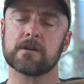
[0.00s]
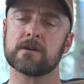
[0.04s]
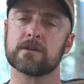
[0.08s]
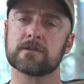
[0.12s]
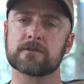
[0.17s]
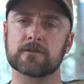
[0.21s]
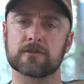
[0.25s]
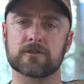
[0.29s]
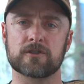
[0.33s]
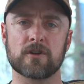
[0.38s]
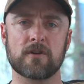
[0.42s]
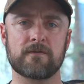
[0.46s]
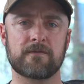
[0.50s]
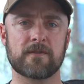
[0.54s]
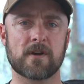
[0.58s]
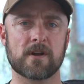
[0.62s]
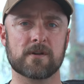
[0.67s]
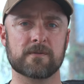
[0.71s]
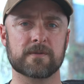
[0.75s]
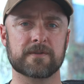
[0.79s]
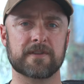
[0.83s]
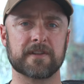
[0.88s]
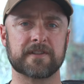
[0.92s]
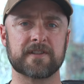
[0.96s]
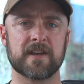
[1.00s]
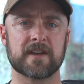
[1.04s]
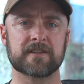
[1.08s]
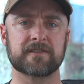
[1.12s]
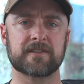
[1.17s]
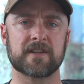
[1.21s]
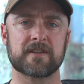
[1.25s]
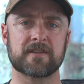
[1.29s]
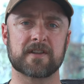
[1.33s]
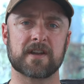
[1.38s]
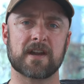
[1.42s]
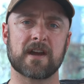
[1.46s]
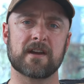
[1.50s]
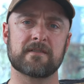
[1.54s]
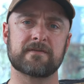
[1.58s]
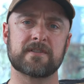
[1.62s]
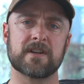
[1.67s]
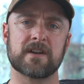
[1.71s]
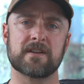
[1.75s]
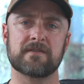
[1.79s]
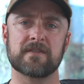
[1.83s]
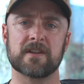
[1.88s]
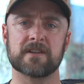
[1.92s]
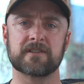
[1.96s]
So far with the testing that I've done,